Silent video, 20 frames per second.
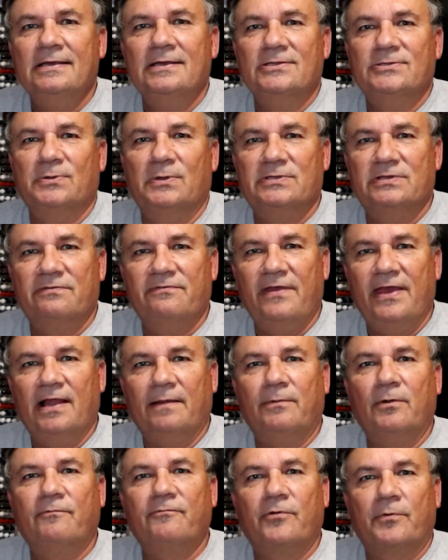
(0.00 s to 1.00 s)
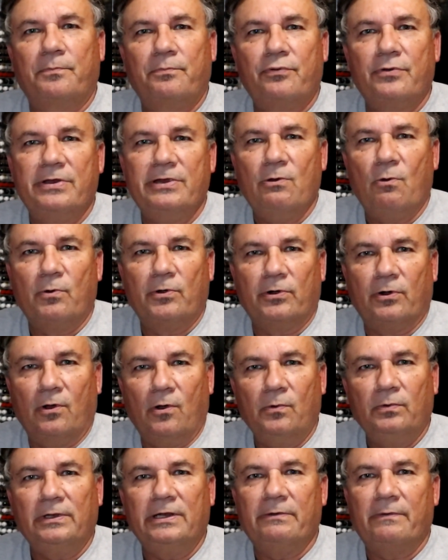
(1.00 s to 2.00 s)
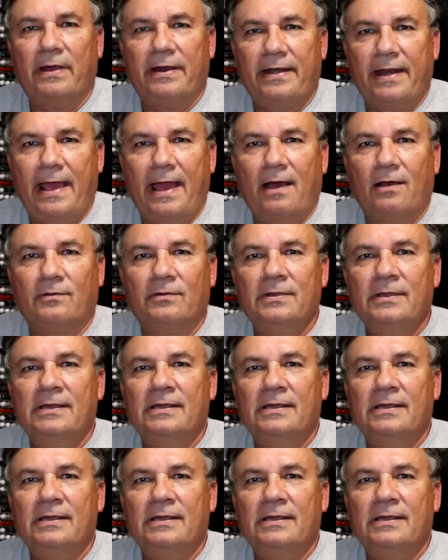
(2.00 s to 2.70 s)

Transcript: so it's available for pre-order only right now.